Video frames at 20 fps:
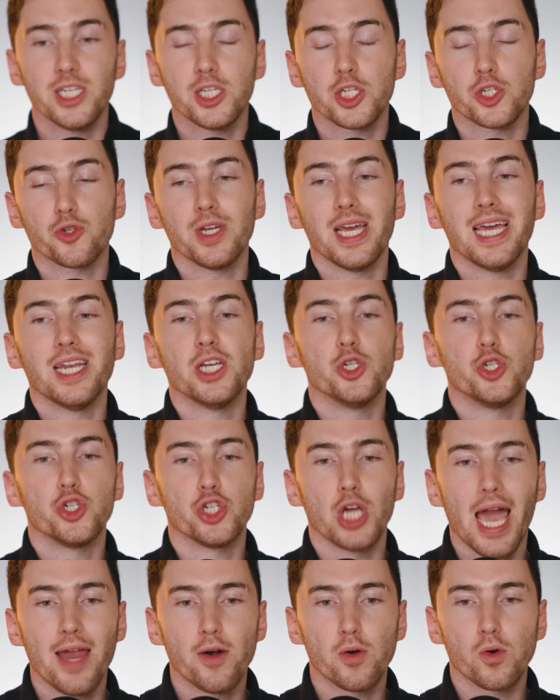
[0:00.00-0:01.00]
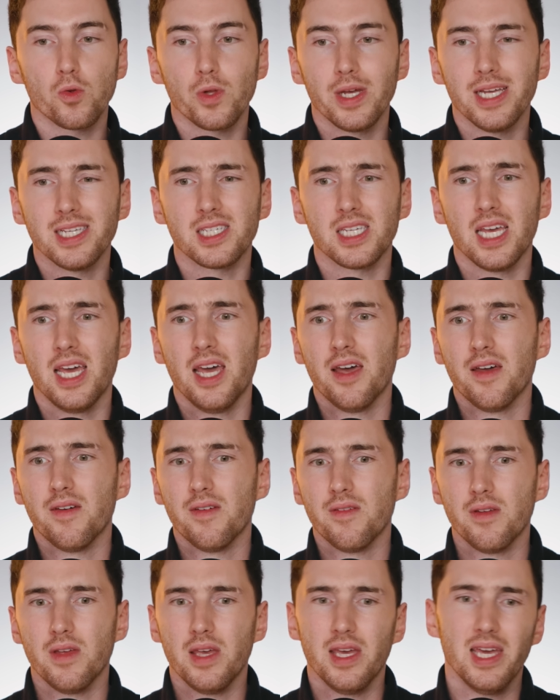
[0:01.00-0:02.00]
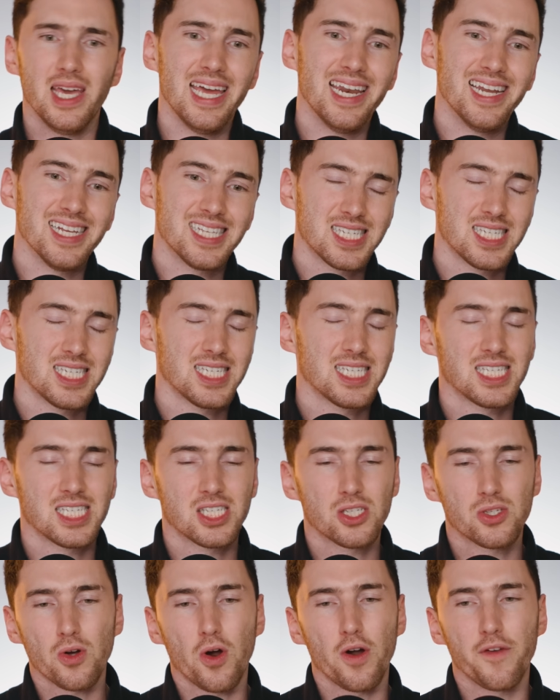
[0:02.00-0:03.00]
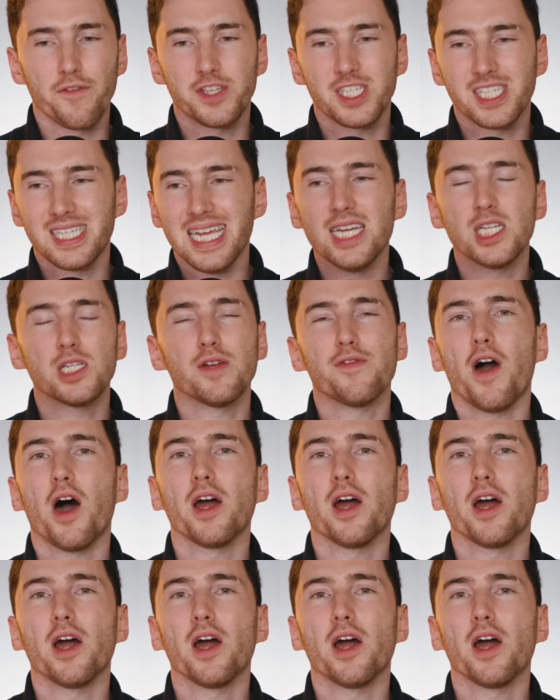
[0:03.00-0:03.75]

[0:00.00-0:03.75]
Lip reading: industry in general is in a sort of stage of